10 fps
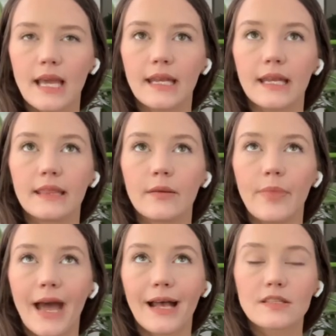And in the
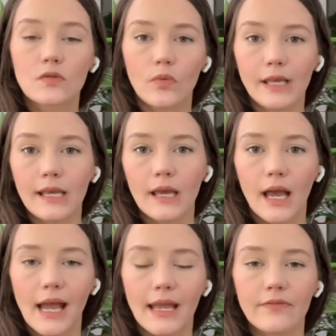past week,
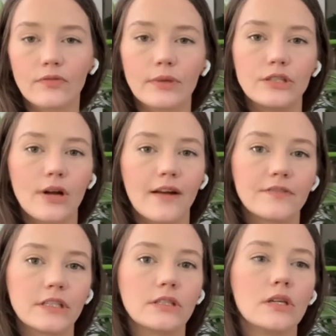I've
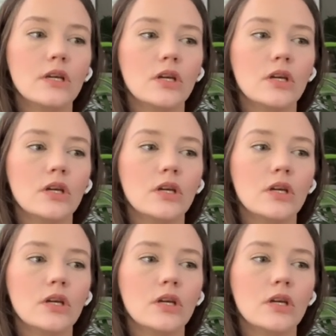redrafted